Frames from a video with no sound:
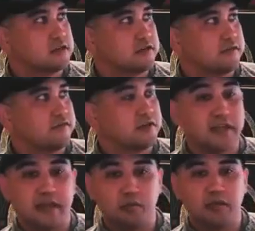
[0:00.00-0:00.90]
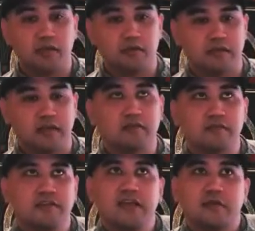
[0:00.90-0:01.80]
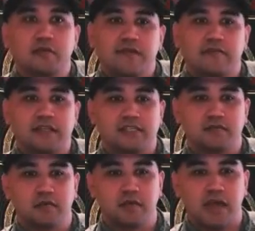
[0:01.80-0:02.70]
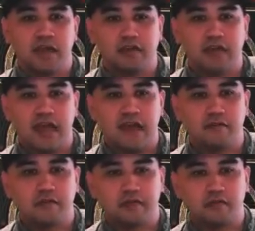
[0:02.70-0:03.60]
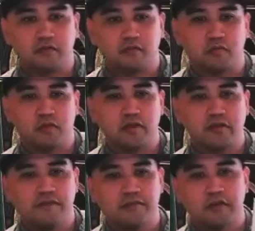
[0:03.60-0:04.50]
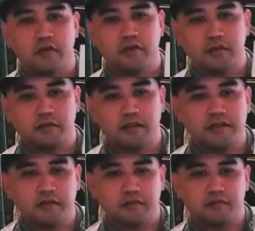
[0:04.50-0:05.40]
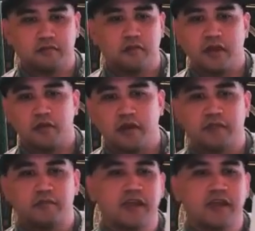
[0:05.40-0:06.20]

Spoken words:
feeling like we have less than what we actually have, and like we don't have to go that. I think what I want to bring